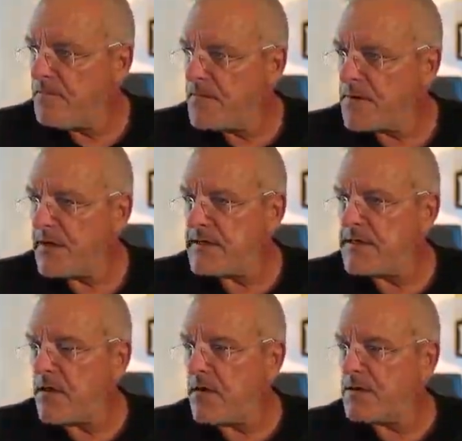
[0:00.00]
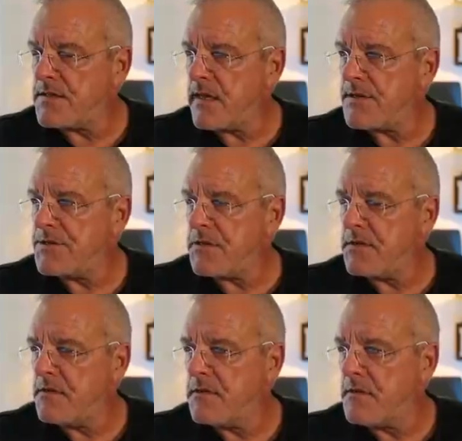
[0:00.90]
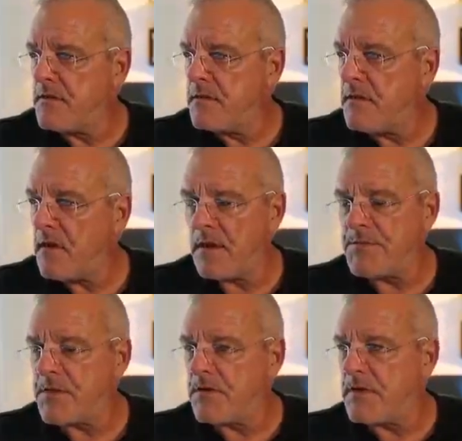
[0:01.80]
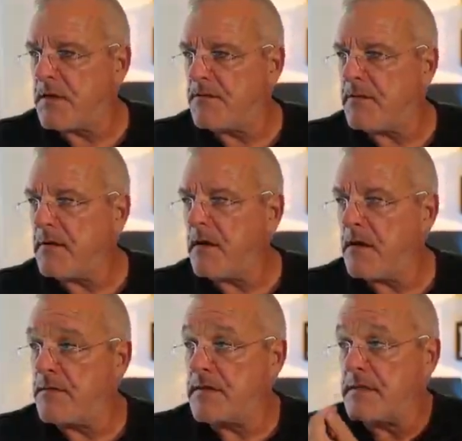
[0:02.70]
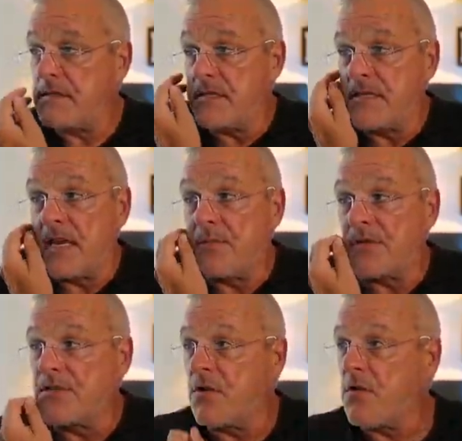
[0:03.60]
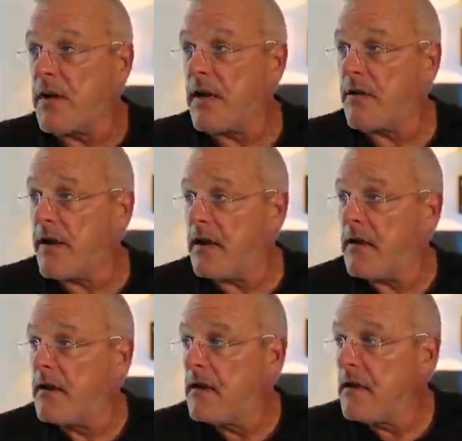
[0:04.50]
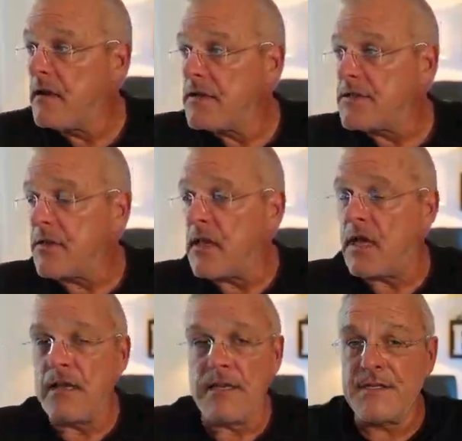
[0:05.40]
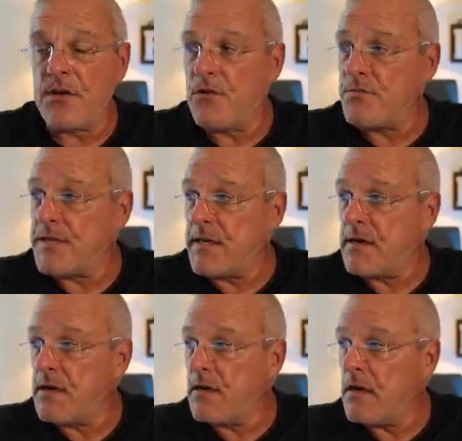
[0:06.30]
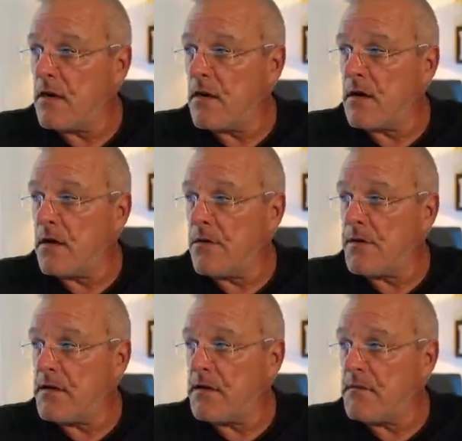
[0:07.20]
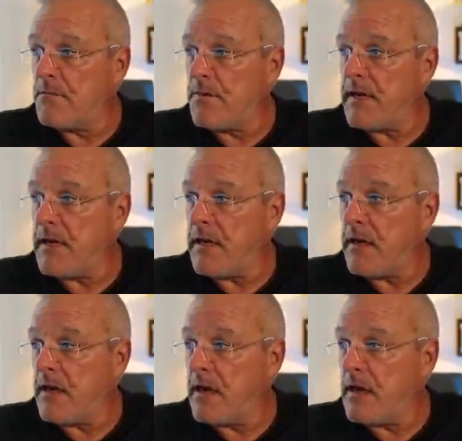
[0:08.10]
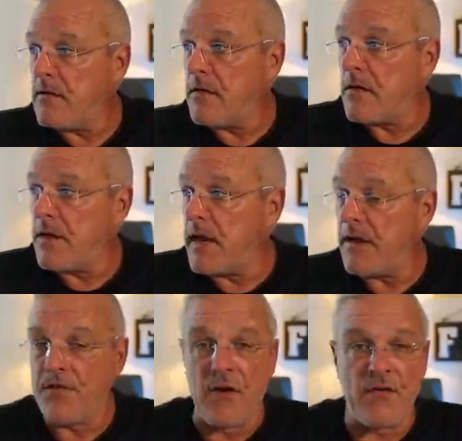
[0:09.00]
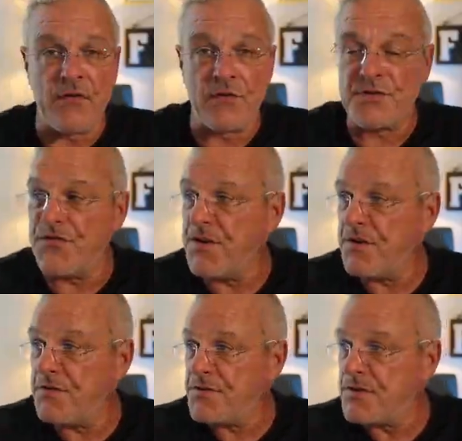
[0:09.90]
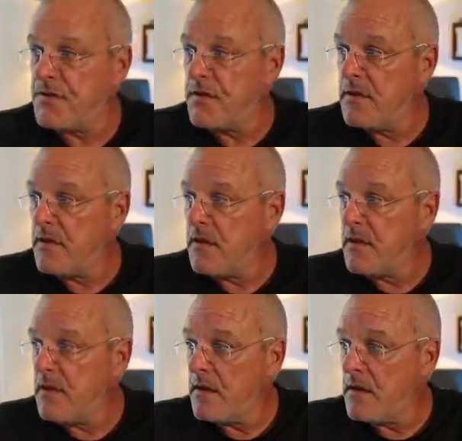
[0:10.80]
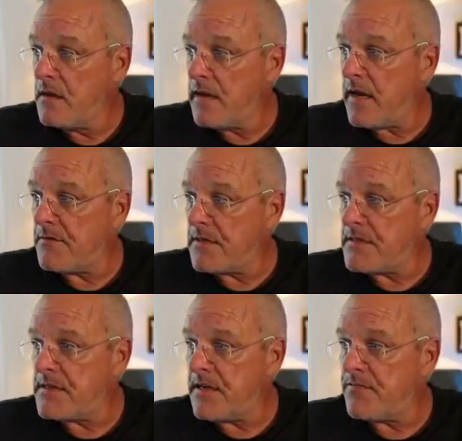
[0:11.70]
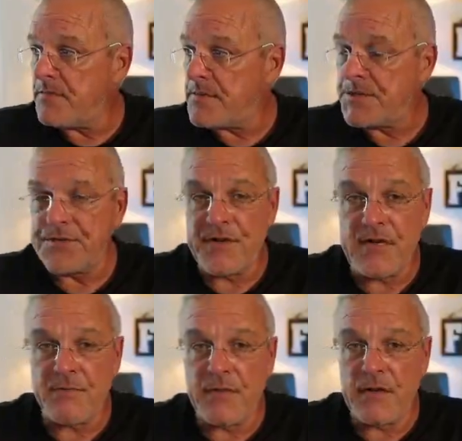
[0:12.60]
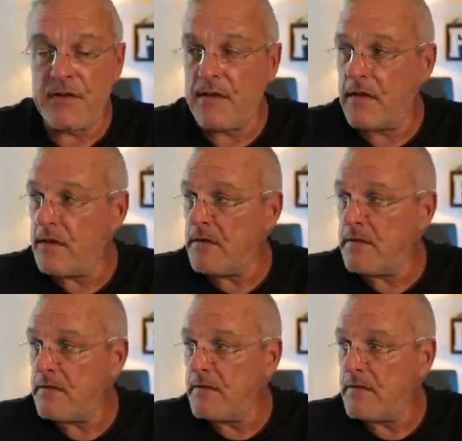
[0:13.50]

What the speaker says: so that's the R section. Or, I'm sorry, this is the Cypress Knoll area. So a lot of these homes here are going to have golf course views. Can't really see from the street, but a